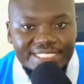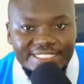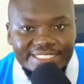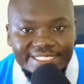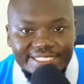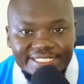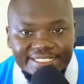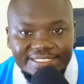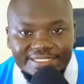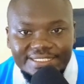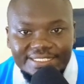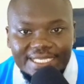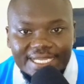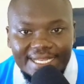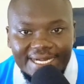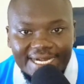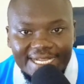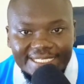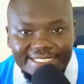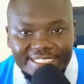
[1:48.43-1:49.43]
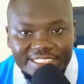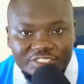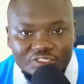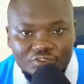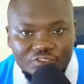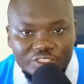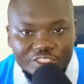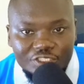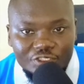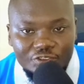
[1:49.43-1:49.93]
Listings,
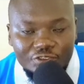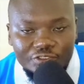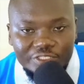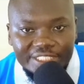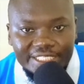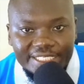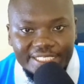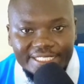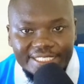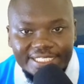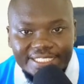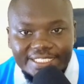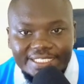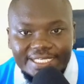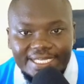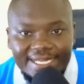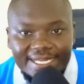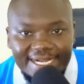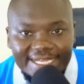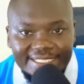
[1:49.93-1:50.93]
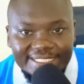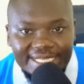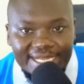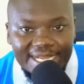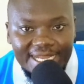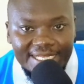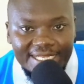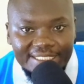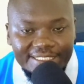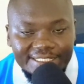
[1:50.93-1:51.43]
writers.co.ke, Writer
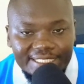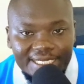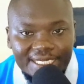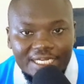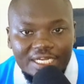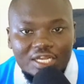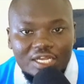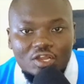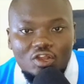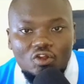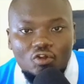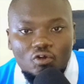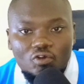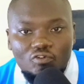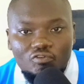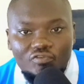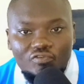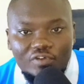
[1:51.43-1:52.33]
Hunter, or